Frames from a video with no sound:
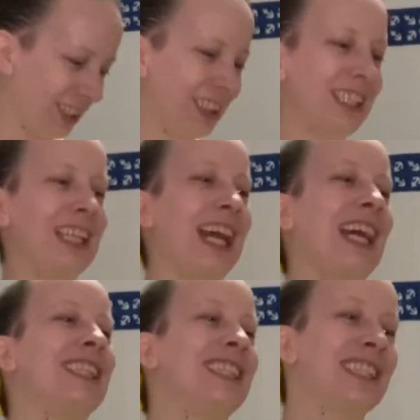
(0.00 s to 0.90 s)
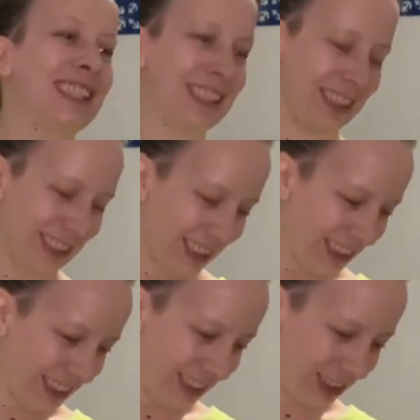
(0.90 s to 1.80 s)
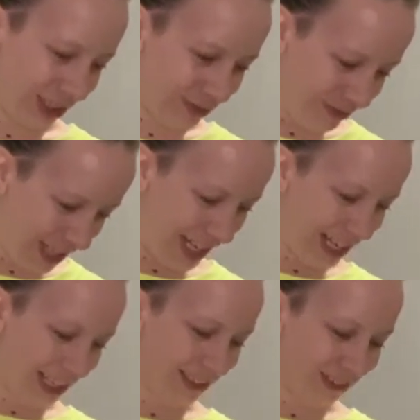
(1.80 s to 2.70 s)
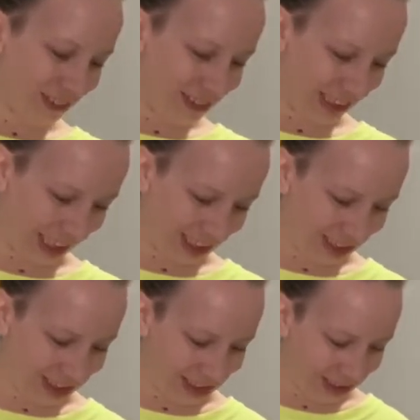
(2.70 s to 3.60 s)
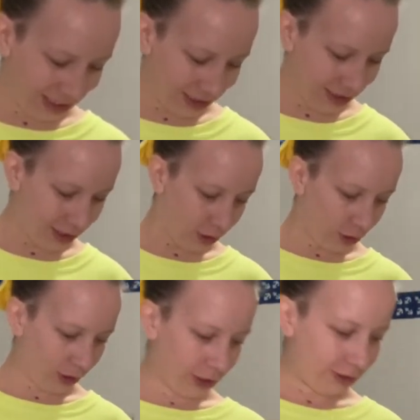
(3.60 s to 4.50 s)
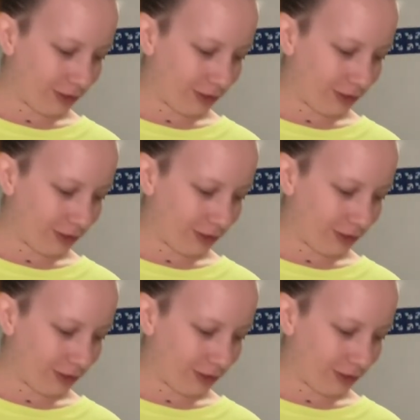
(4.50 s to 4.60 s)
Yes. Good man. Oh, hang on. Uh-oh.